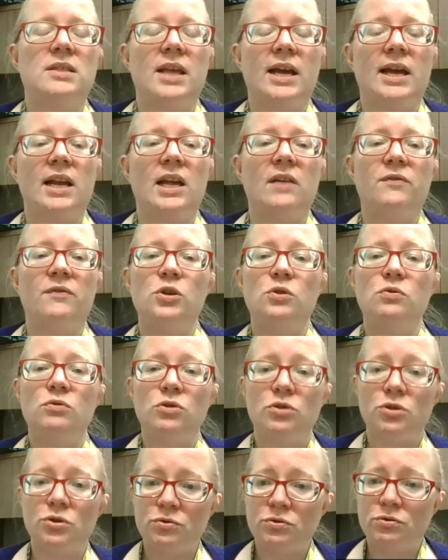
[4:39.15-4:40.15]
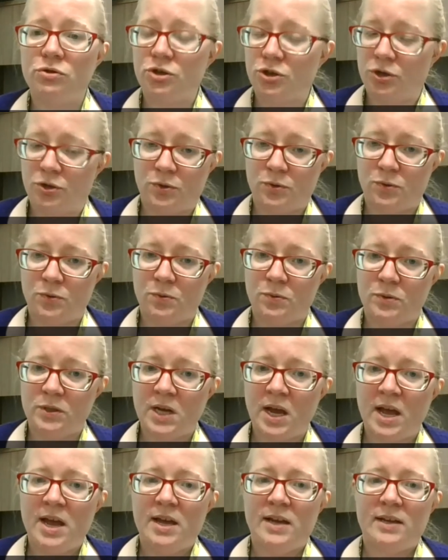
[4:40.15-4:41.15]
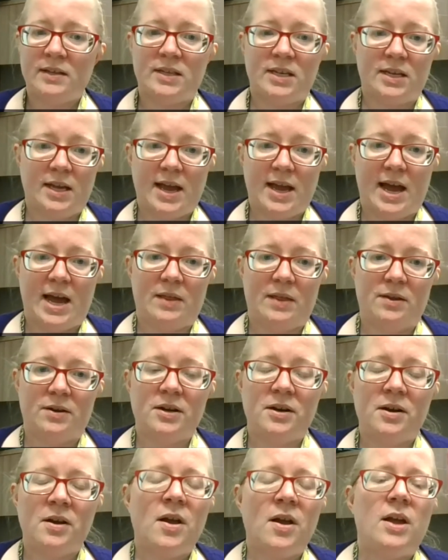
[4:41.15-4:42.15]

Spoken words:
that if you do choose to gather,